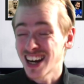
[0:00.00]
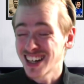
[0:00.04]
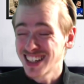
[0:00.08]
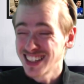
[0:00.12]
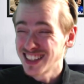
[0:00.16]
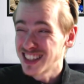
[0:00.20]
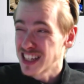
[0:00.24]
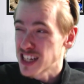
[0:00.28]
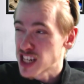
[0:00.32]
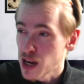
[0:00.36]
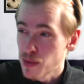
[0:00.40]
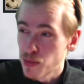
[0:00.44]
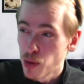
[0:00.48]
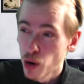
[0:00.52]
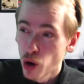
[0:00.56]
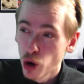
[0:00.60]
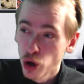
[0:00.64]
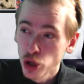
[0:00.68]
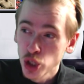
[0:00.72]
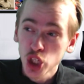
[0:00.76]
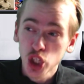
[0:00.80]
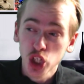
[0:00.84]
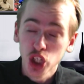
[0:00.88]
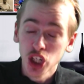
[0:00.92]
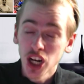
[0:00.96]
The
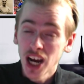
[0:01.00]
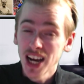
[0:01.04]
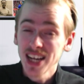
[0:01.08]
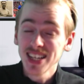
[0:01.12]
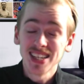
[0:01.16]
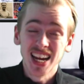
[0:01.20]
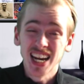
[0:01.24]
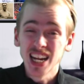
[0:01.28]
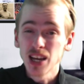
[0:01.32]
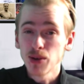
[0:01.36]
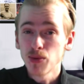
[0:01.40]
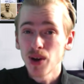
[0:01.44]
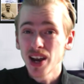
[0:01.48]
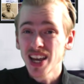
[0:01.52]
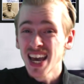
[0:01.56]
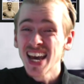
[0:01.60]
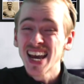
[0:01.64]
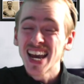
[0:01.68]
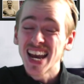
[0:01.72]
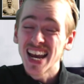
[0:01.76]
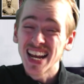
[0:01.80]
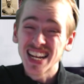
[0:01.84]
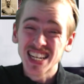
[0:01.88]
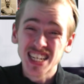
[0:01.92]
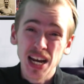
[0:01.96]
support's shite anyway.
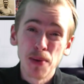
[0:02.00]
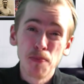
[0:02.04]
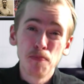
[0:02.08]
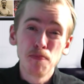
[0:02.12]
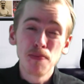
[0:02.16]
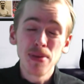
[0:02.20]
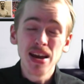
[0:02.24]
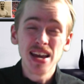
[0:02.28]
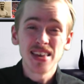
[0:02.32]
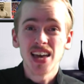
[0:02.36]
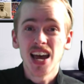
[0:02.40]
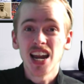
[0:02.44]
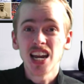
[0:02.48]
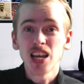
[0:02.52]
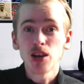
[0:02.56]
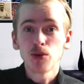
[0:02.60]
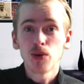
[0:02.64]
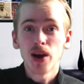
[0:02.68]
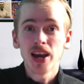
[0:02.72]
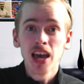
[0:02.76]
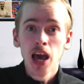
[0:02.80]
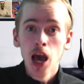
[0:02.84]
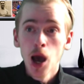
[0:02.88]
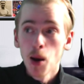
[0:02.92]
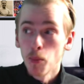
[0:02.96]
It's a myth
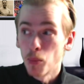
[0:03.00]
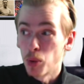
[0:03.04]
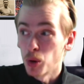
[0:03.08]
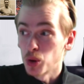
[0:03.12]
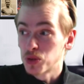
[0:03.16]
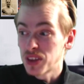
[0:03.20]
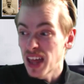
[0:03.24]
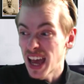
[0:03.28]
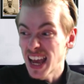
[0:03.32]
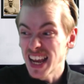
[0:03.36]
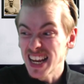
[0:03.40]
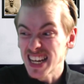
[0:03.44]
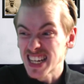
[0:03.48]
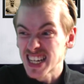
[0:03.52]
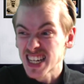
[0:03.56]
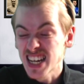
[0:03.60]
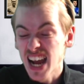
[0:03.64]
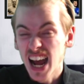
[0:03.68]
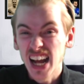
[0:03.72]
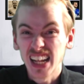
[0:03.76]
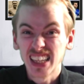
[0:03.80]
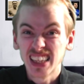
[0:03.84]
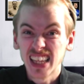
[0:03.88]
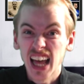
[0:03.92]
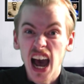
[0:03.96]
anyway. But they
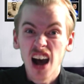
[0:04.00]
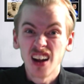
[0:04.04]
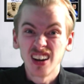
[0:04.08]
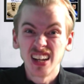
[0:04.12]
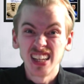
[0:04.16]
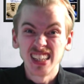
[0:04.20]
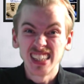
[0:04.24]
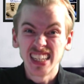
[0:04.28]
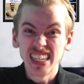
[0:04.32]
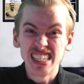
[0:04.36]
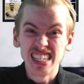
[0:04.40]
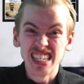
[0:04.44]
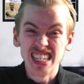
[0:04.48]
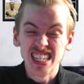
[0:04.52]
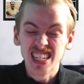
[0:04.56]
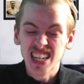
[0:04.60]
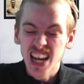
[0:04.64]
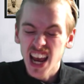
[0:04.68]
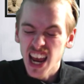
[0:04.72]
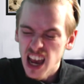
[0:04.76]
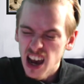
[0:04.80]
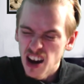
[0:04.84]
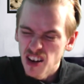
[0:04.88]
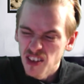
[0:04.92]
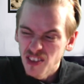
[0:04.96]
sat down and didn't
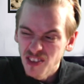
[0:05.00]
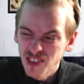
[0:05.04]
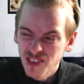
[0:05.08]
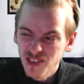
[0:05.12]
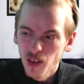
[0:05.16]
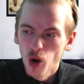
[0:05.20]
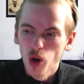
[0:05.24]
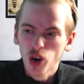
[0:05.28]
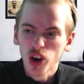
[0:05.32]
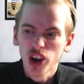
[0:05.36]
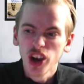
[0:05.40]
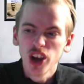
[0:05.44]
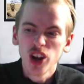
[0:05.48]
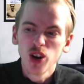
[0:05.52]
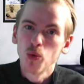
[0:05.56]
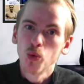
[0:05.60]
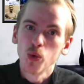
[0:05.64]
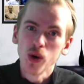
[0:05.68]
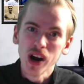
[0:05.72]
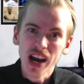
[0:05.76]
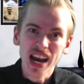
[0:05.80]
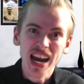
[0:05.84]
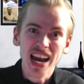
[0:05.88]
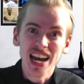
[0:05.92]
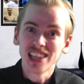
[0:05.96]
say a fucking
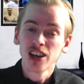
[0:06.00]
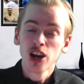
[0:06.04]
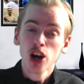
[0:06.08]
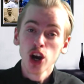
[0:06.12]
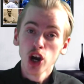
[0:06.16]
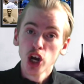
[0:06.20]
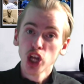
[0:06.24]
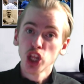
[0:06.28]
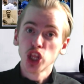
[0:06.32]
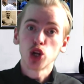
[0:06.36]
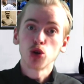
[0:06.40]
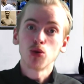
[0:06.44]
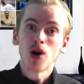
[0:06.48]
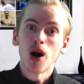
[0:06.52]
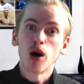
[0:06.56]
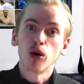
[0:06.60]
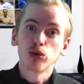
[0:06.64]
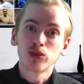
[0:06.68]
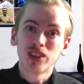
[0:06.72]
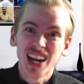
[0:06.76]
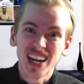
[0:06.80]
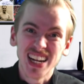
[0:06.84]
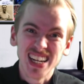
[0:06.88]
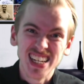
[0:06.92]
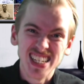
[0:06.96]
word throughout
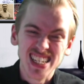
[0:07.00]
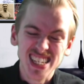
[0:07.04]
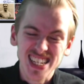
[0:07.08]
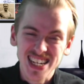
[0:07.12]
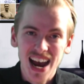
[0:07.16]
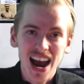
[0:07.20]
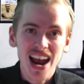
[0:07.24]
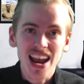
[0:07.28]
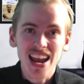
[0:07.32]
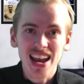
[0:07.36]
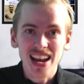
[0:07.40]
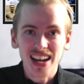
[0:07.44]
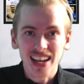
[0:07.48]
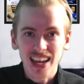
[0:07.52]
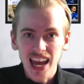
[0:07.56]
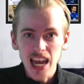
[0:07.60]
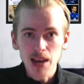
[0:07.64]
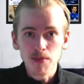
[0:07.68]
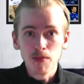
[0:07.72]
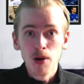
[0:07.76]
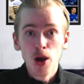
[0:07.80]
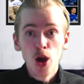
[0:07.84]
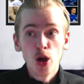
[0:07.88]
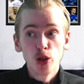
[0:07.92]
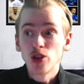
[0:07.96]
that entire
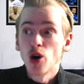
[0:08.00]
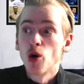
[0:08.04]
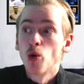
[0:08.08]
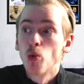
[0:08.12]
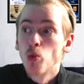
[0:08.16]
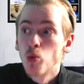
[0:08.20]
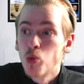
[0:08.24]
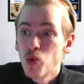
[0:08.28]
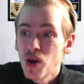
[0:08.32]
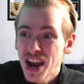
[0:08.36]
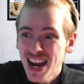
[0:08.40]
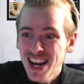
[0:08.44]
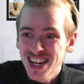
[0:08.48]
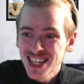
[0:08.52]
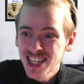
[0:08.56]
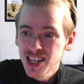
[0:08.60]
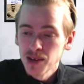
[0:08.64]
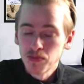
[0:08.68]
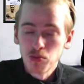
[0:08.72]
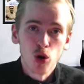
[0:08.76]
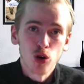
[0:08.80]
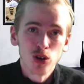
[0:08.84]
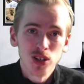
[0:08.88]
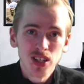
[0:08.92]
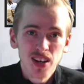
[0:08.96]
game. The worst
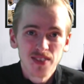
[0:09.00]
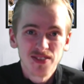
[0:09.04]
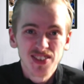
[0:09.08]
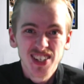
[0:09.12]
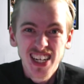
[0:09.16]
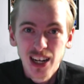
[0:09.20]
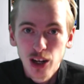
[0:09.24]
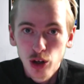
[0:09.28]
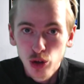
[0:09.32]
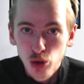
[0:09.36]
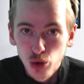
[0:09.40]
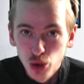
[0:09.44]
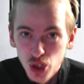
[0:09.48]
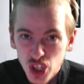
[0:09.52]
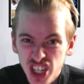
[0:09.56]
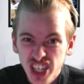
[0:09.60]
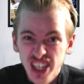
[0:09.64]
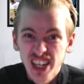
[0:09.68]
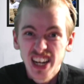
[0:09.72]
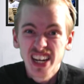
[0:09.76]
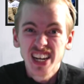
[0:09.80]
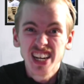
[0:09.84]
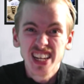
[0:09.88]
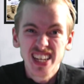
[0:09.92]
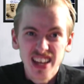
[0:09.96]
support I've seen at
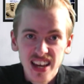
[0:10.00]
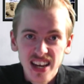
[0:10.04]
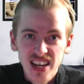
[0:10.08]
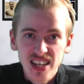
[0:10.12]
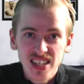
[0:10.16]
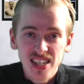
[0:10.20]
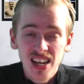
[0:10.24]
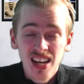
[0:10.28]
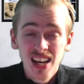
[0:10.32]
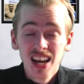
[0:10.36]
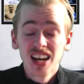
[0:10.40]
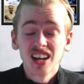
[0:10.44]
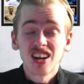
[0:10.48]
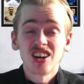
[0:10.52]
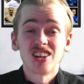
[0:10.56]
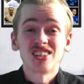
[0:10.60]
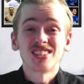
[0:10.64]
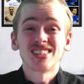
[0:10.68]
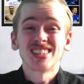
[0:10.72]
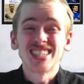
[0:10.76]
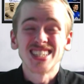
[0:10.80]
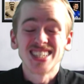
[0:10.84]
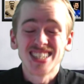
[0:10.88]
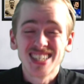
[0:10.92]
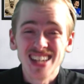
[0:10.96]
Goodison in years, because
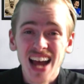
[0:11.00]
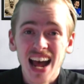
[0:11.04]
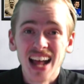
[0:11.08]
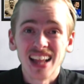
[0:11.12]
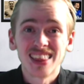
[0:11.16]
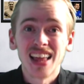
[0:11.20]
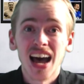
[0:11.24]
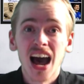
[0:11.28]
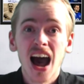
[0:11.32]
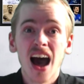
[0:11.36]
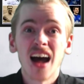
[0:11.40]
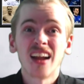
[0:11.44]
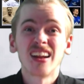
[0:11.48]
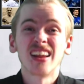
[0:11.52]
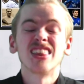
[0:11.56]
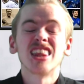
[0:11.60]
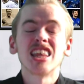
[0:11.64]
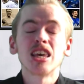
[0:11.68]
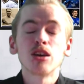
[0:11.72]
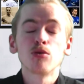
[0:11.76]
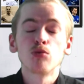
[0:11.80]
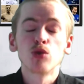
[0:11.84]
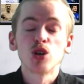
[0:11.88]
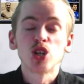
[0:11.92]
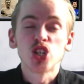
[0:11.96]
they sat down and
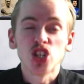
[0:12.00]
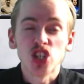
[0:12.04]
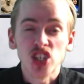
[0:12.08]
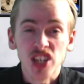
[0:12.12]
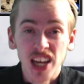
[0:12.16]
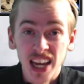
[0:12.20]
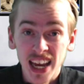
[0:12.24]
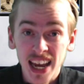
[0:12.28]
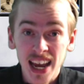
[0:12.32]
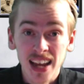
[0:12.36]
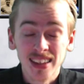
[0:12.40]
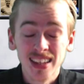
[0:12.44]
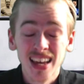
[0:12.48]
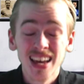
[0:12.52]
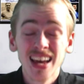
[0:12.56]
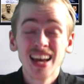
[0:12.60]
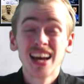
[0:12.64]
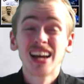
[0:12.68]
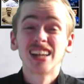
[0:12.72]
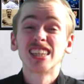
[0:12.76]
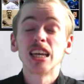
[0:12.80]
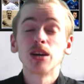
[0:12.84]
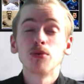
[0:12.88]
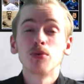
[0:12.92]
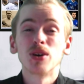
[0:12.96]
they were scared.
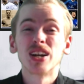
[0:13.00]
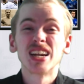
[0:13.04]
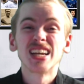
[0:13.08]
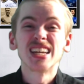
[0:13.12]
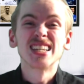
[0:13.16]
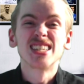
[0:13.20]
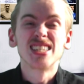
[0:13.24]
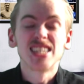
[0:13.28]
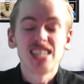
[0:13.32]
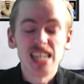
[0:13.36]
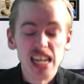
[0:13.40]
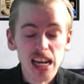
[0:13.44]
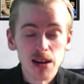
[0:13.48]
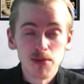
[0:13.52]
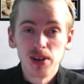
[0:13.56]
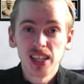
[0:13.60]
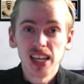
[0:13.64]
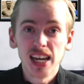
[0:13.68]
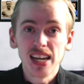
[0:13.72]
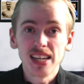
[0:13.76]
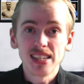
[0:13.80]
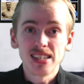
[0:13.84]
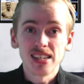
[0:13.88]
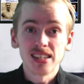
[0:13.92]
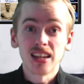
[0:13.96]
They were
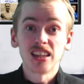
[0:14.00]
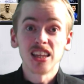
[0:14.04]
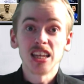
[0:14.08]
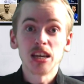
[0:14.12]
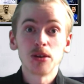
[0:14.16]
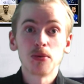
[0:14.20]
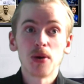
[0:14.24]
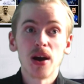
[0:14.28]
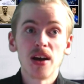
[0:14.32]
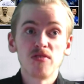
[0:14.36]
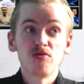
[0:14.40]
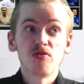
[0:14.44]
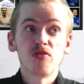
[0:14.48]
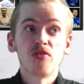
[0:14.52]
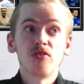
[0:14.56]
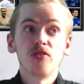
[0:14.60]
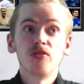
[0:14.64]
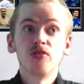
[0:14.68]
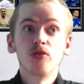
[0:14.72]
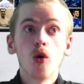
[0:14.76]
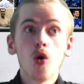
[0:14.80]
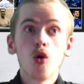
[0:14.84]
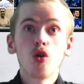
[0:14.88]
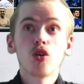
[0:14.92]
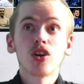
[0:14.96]
intimidated and they went,
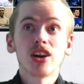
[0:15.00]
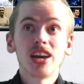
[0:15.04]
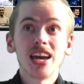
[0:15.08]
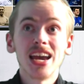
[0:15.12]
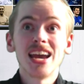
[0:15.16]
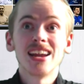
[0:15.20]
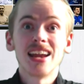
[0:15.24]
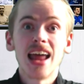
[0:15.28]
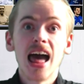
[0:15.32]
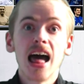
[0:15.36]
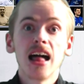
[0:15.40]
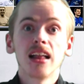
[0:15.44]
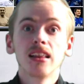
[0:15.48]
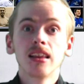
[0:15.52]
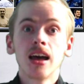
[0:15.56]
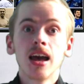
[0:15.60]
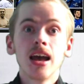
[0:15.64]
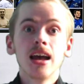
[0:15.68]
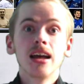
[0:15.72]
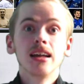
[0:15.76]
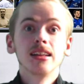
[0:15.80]
fucking hell.